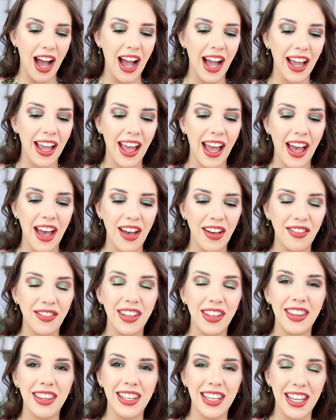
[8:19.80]
I
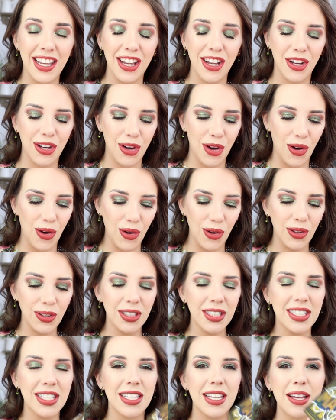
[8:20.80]
have the
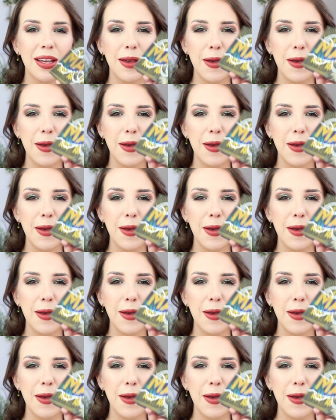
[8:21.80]
Cult